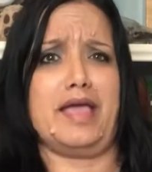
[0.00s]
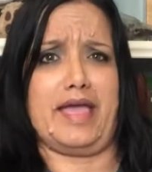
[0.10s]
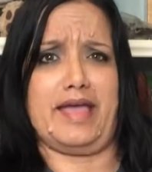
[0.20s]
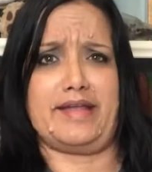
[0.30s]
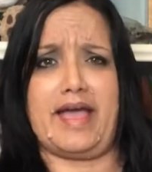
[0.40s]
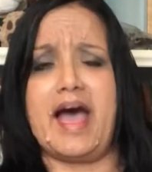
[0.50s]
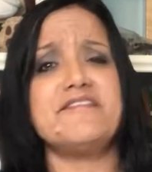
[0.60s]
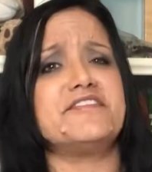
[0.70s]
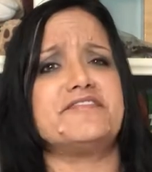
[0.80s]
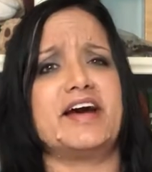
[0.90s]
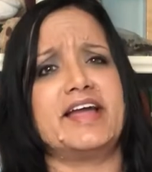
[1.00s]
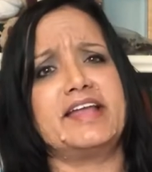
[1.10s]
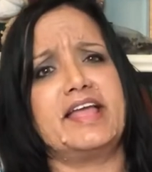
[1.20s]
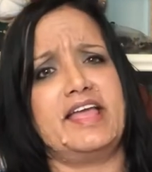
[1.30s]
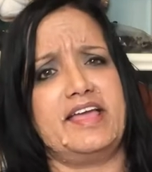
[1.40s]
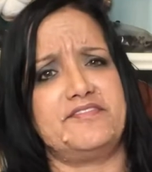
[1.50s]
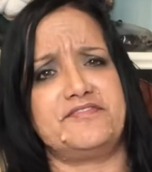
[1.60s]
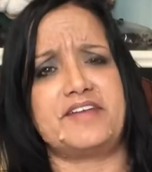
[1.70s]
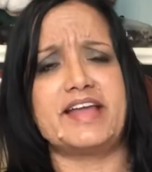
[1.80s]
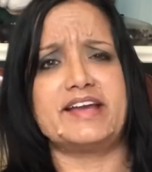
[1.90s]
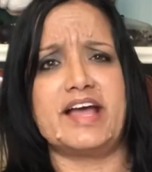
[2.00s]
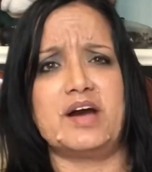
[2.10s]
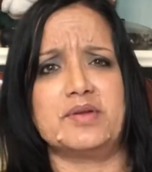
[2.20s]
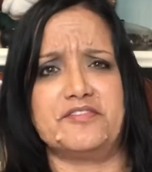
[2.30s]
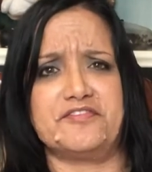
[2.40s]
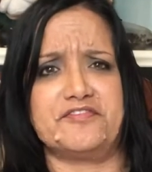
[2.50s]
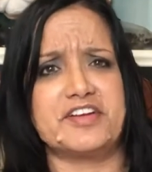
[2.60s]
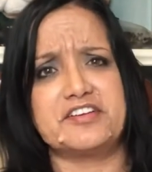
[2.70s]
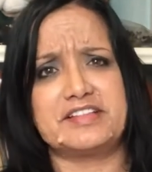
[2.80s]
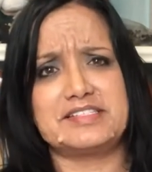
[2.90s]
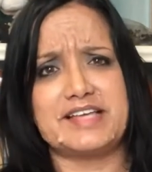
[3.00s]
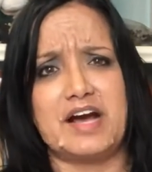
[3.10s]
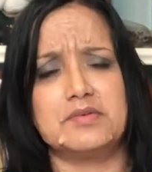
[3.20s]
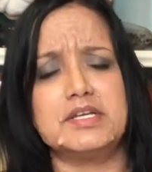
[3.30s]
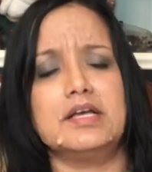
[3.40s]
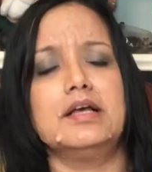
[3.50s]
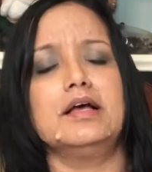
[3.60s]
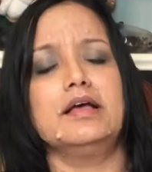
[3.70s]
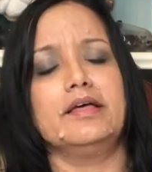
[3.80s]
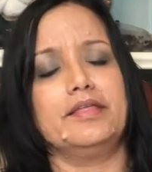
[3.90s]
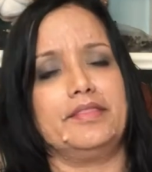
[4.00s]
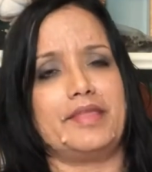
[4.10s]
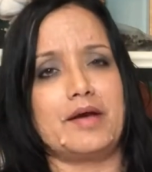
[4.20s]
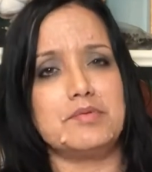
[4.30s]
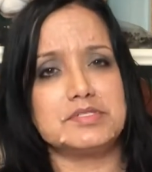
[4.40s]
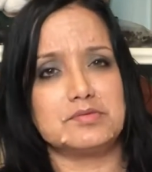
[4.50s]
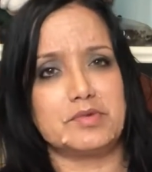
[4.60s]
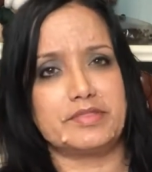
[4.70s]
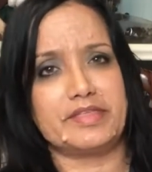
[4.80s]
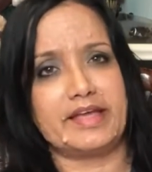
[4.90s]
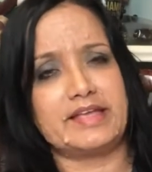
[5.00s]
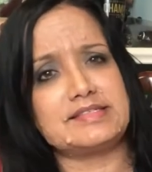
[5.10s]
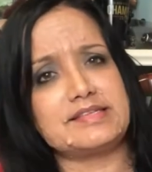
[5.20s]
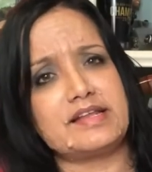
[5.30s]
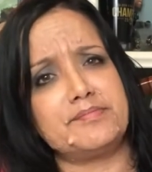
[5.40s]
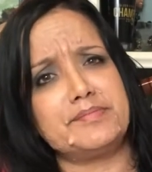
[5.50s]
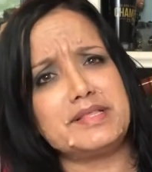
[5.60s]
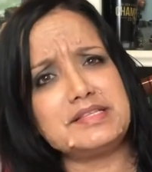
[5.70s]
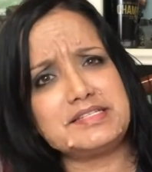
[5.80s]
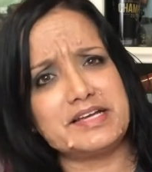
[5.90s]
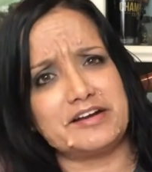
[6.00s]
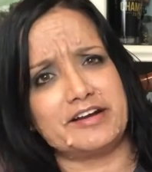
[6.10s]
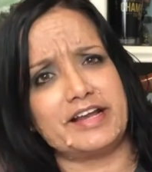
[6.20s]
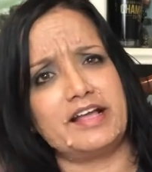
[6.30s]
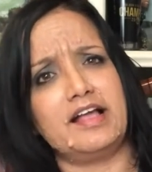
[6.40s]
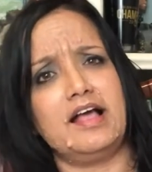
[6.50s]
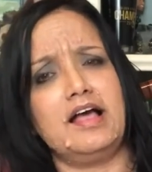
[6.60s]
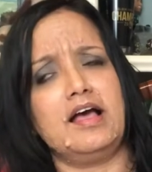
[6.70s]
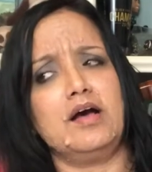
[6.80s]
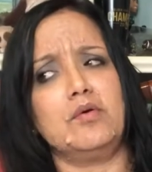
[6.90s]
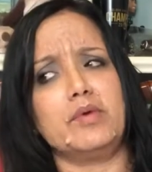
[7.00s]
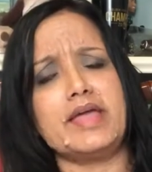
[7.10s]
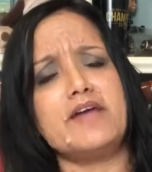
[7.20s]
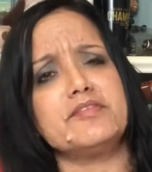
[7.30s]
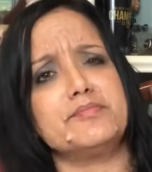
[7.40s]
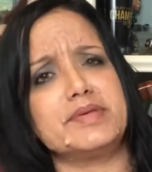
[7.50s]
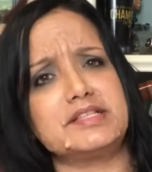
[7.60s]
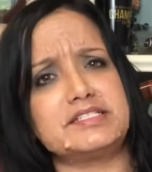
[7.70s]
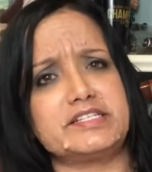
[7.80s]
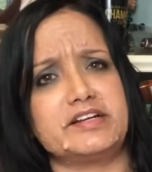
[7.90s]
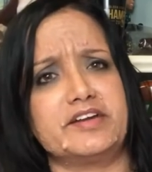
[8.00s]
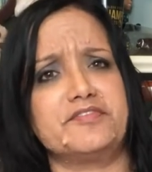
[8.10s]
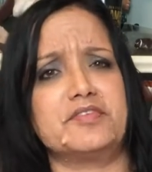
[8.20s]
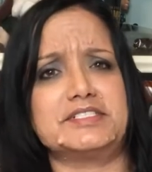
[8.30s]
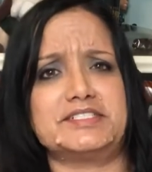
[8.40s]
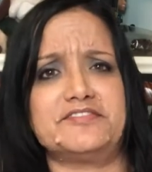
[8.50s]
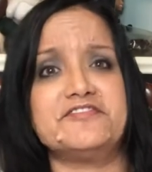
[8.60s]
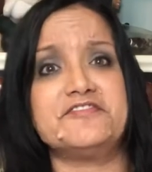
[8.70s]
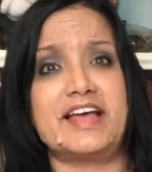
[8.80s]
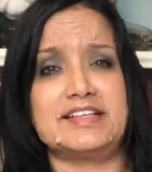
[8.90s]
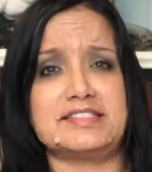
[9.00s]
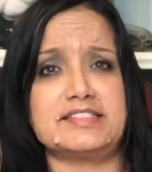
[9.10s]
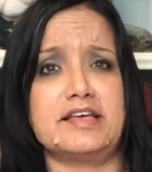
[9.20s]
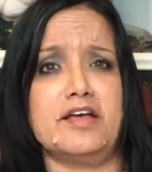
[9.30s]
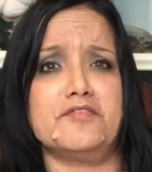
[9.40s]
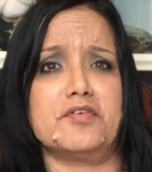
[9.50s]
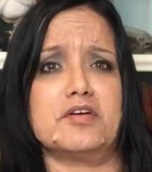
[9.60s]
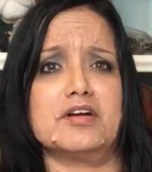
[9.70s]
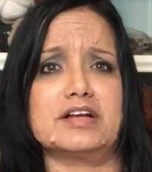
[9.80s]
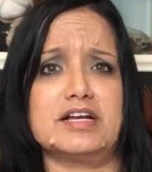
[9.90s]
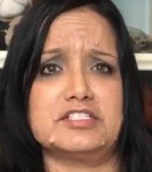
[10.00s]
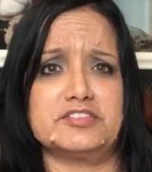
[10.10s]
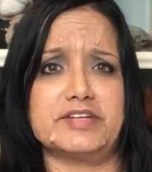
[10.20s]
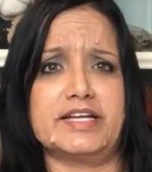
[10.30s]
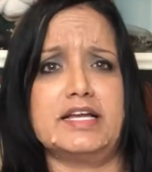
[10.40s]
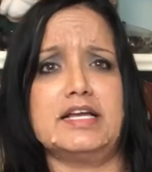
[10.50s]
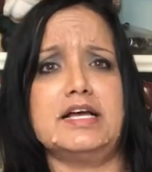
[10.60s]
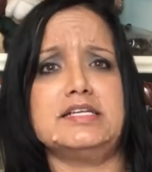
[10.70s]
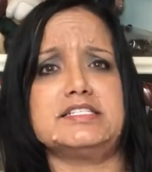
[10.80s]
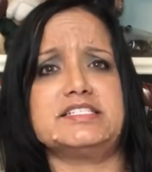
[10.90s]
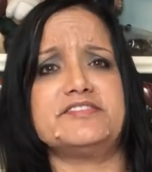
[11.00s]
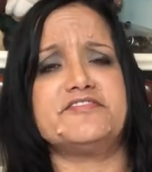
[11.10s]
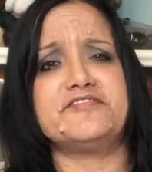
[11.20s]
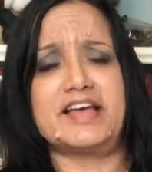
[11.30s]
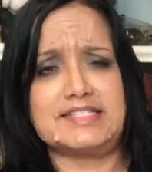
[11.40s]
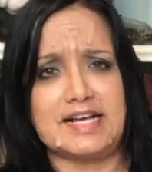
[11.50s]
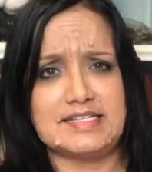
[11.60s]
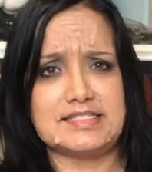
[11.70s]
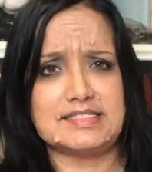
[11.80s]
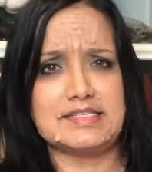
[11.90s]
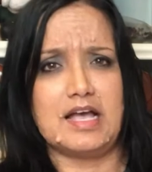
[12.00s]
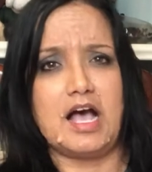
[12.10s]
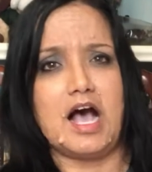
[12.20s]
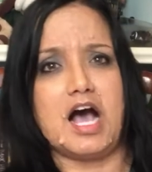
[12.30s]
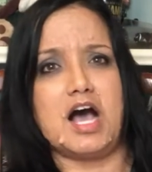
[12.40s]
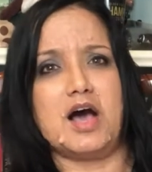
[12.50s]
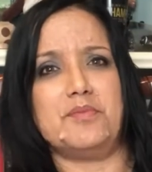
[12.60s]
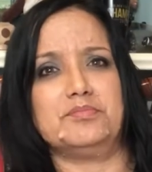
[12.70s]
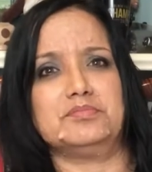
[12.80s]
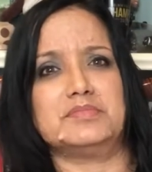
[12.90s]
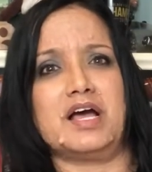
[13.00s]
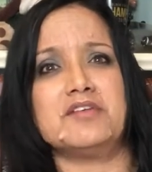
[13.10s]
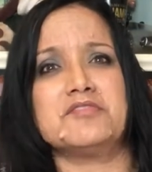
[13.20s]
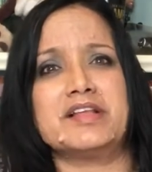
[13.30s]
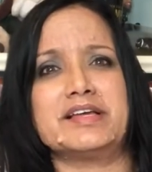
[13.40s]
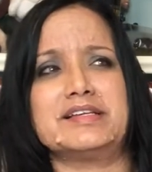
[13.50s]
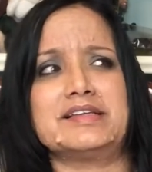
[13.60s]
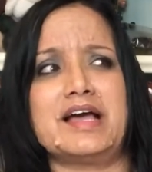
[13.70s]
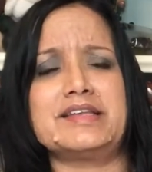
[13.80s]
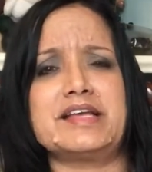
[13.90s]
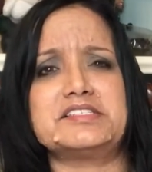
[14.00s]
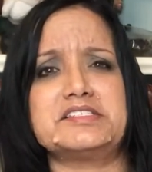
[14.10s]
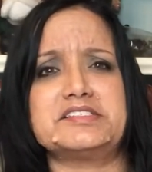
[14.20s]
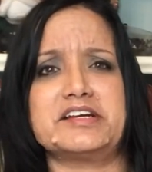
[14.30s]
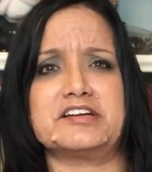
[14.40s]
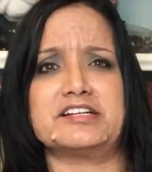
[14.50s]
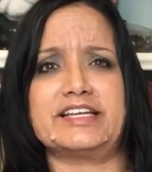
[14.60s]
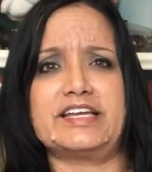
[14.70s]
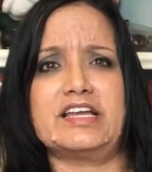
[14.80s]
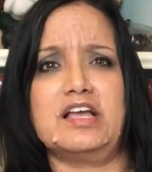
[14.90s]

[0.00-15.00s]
and have a fight and fight it out and figure this out. And that was the one thing. Instead of military, we have a military for defense, for our country to defend us. Not necessarily,